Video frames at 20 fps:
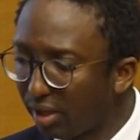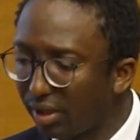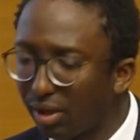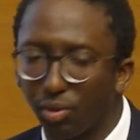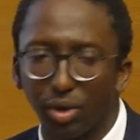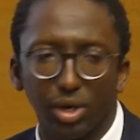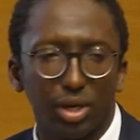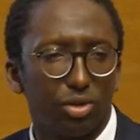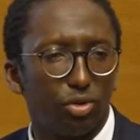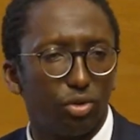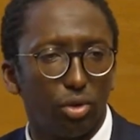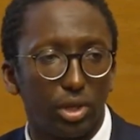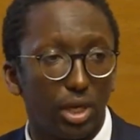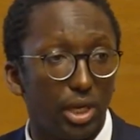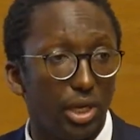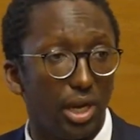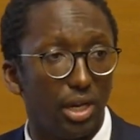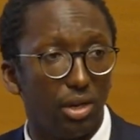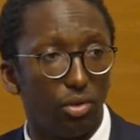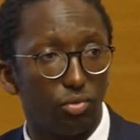they were
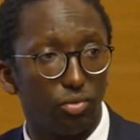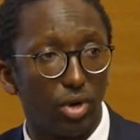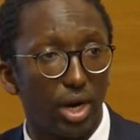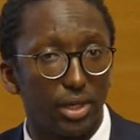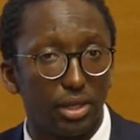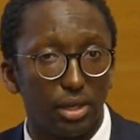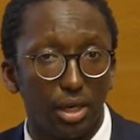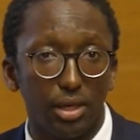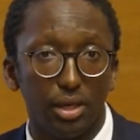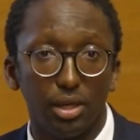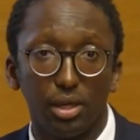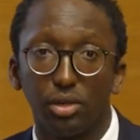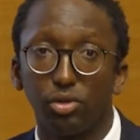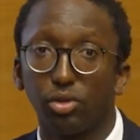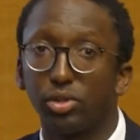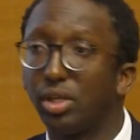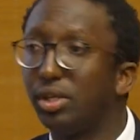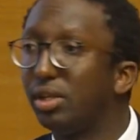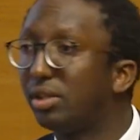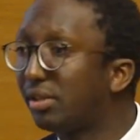totally and rightly
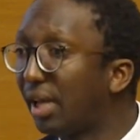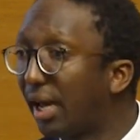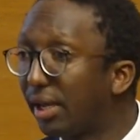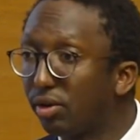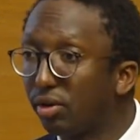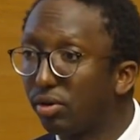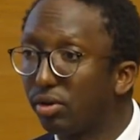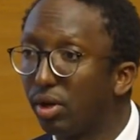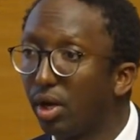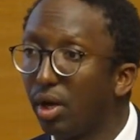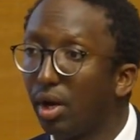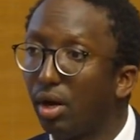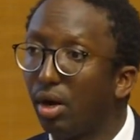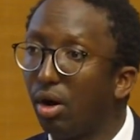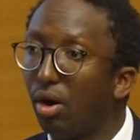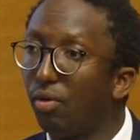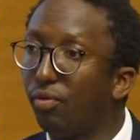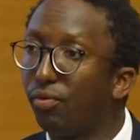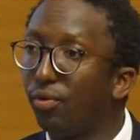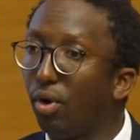totally tired
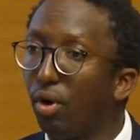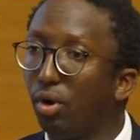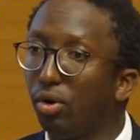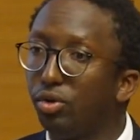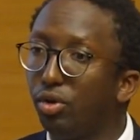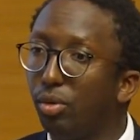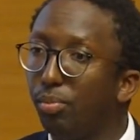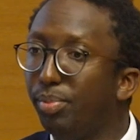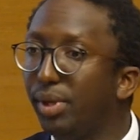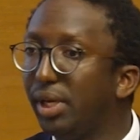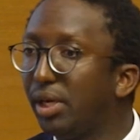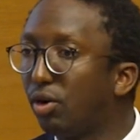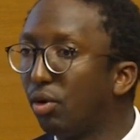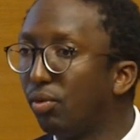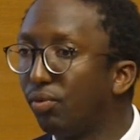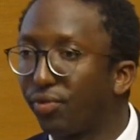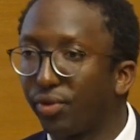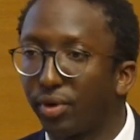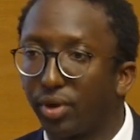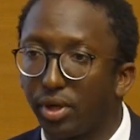of all the big
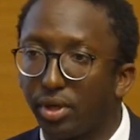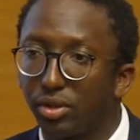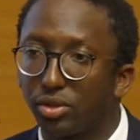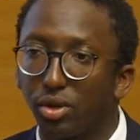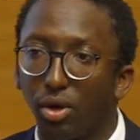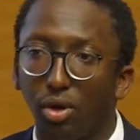conference,